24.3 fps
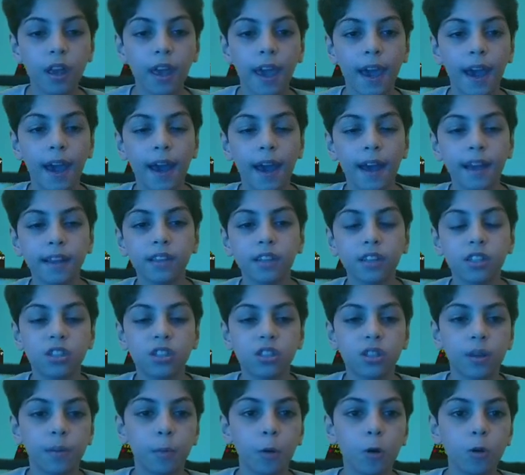and it's
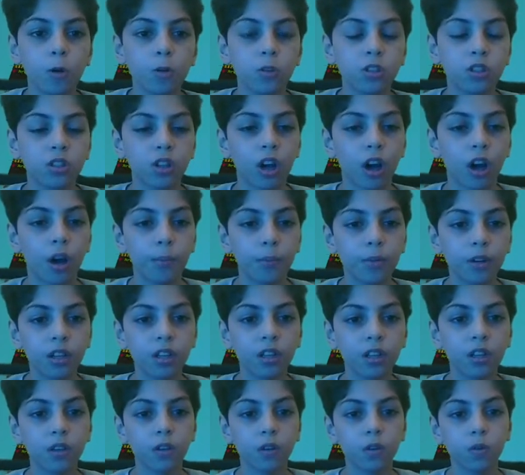the most
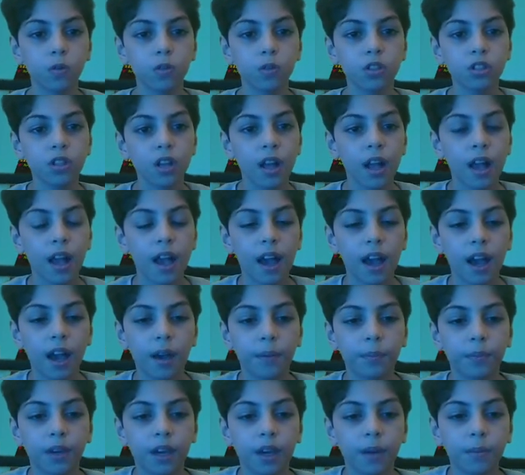commonly used
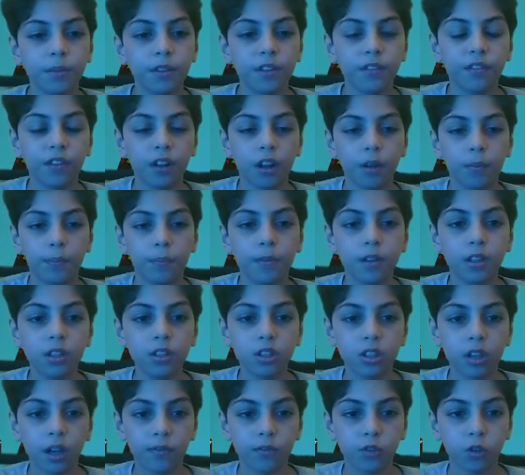game development
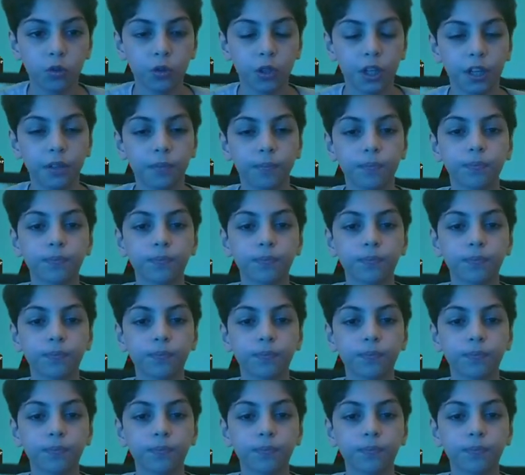software.